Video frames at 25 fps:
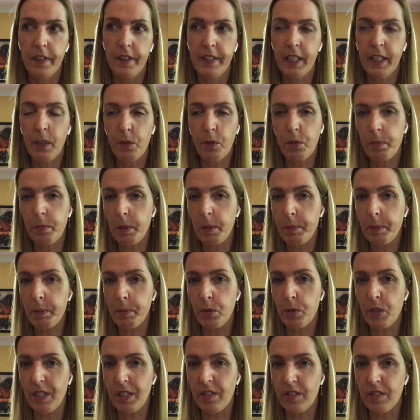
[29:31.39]
I think it was
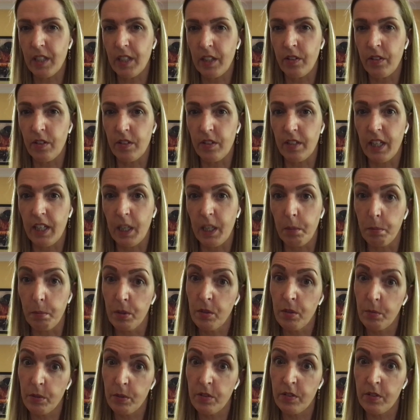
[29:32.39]
maybe between 6 and
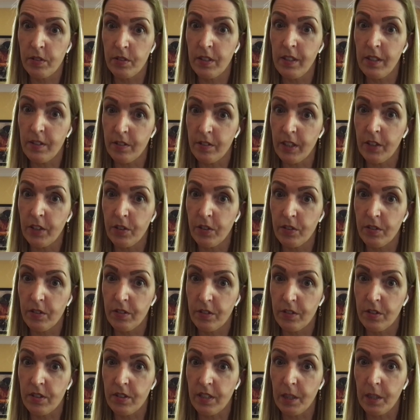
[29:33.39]
10, but it was still
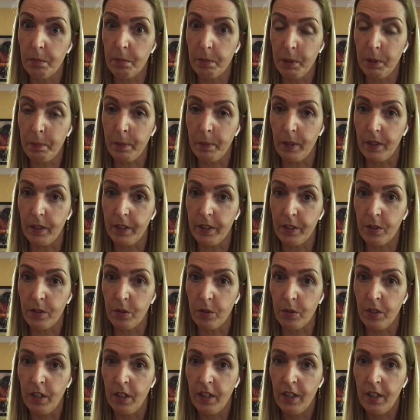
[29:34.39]
6 to 10 people, you
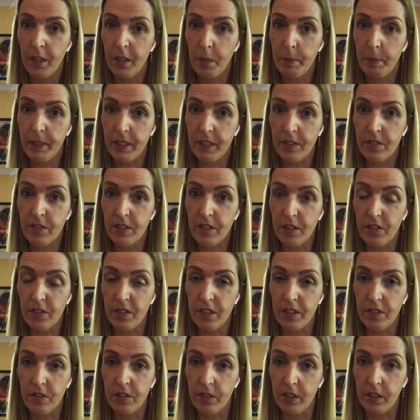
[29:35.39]
know. I mean, that's
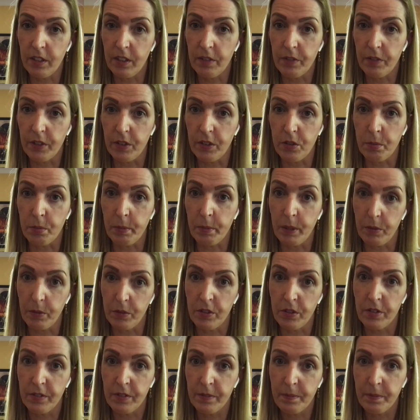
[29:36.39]
not an insignificant
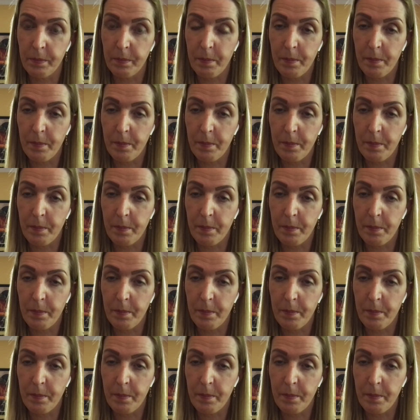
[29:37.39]
amount.